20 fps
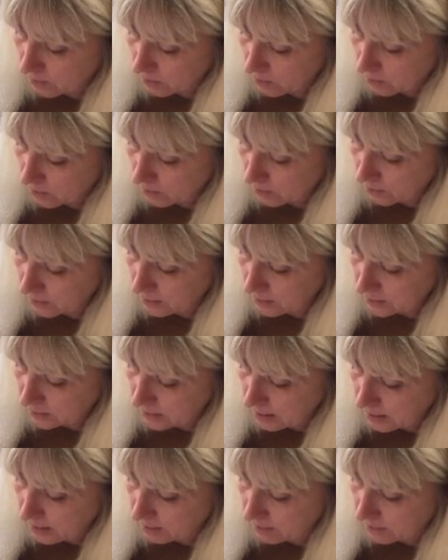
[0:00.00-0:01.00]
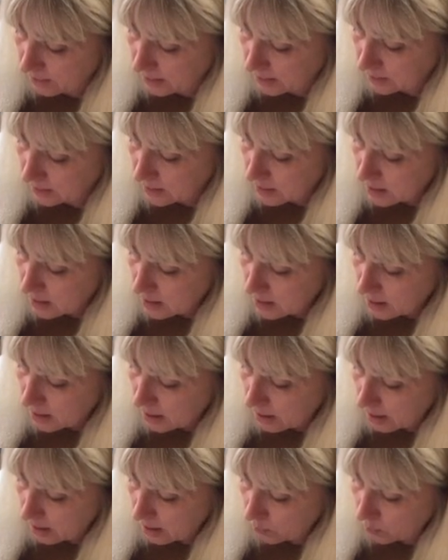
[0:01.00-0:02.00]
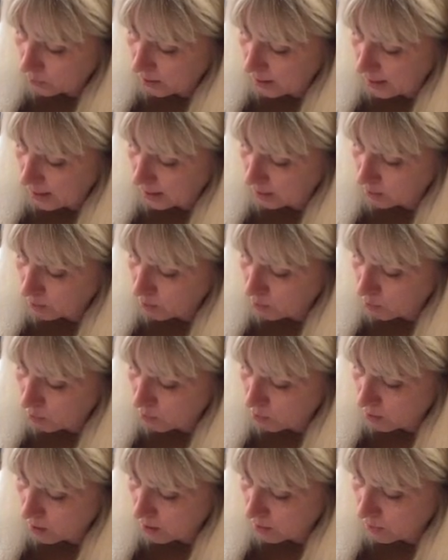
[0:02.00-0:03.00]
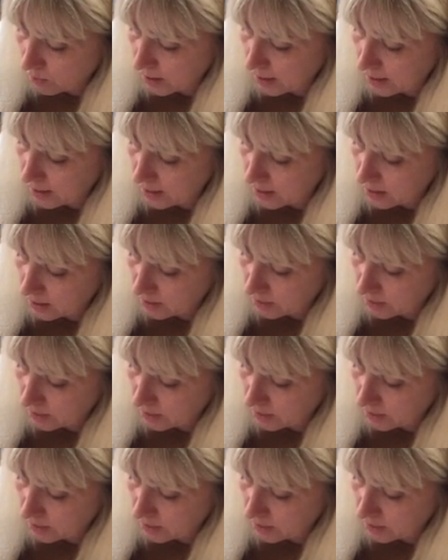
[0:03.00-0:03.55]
on the side of this. I will add more red,